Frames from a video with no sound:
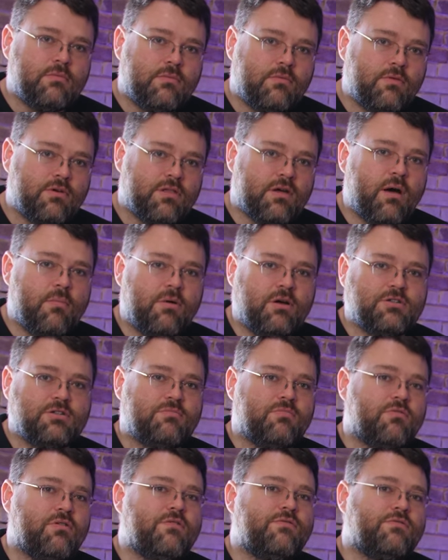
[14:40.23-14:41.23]
with a bunch
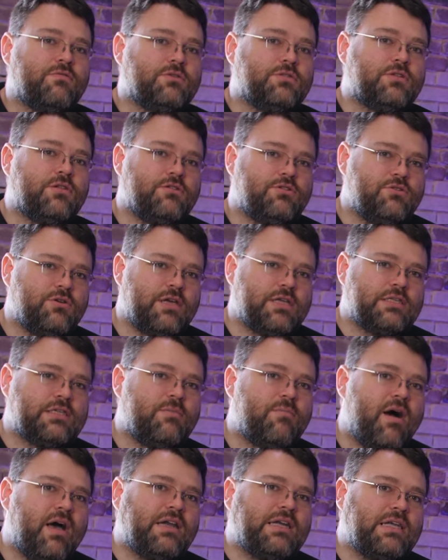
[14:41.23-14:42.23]
of peripherals so that you get
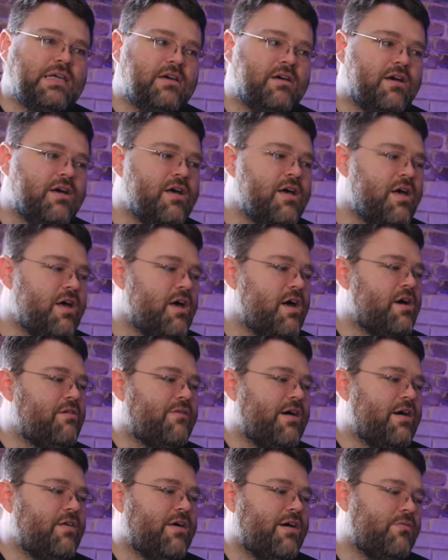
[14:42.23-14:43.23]
some idea of
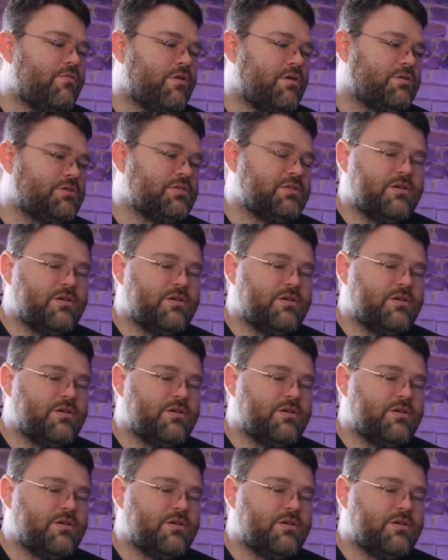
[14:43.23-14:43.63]
how that works.